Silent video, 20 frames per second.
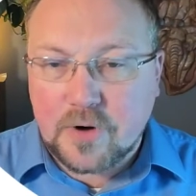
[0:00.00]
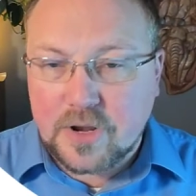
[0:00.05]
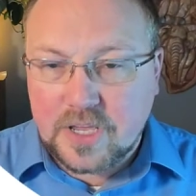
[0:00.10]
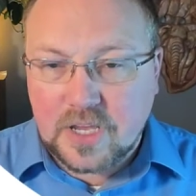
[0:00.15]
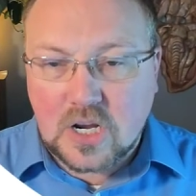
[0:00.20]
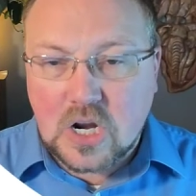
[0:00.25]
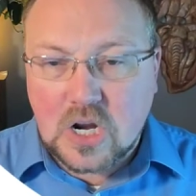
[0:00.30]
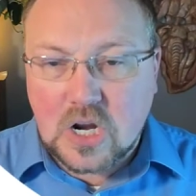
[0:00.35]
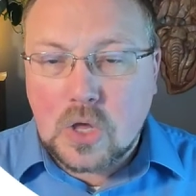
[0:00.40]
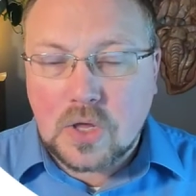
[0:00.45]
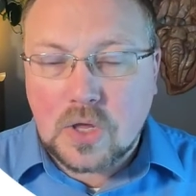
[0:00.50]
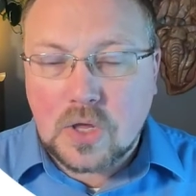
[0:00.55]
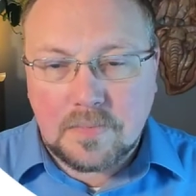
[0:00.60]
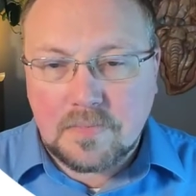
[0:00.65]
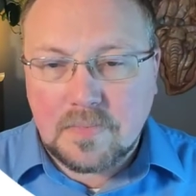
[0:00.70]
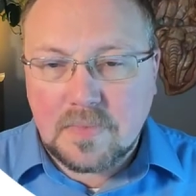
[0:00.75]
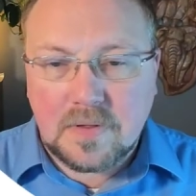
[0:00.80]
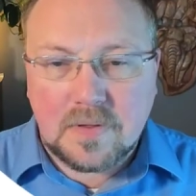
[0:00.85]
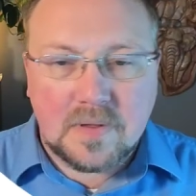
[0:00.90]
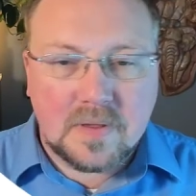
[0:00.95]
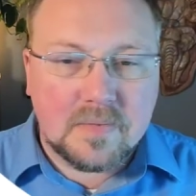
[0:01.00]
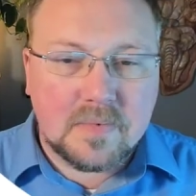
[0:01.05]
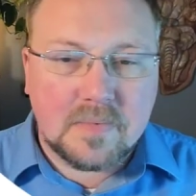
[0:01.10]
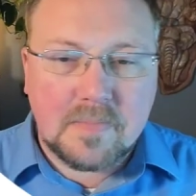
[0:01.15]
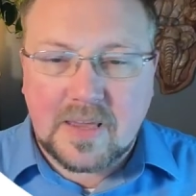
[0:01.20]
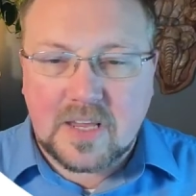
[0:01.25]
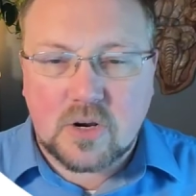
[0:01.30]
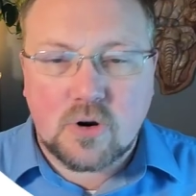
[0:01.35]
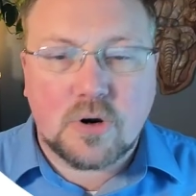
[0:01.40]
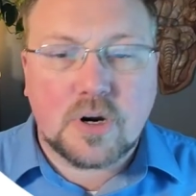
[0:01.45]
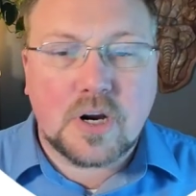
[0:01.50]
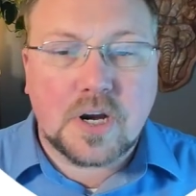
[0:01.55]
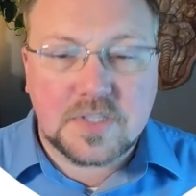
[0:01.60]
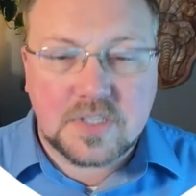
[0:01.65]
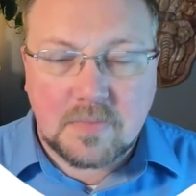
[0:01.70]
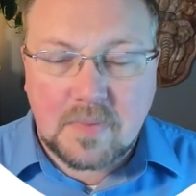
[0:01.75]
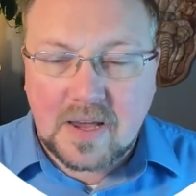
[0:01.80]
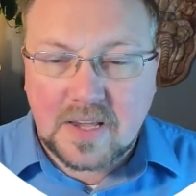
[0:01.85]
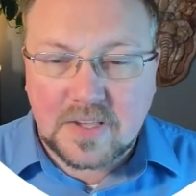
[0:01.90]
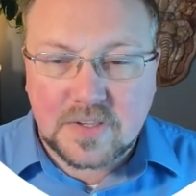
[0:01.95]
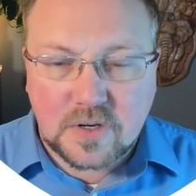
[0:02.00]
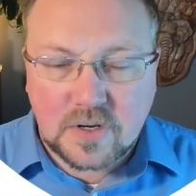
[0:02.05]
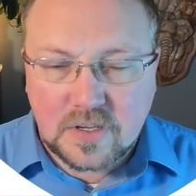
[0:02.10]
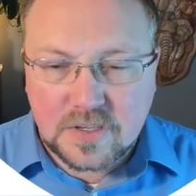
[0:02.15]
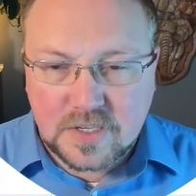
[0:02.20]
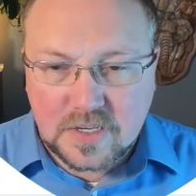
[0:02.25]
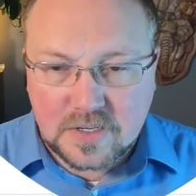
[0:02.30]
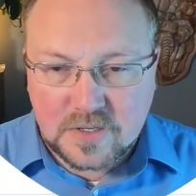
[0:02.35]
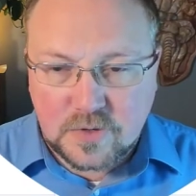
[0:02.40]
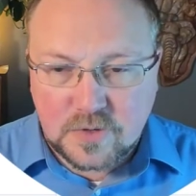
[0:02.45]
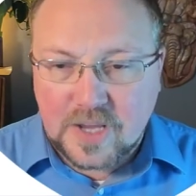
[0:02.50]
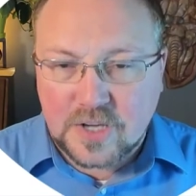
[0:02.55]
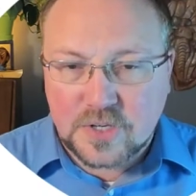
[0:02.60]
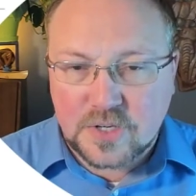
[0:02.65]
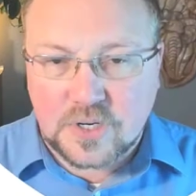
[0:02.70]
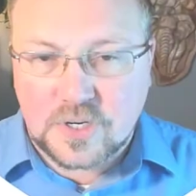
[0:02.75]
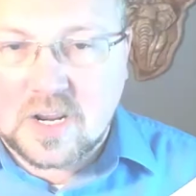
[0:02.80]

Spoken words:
you call and make your own customized situation.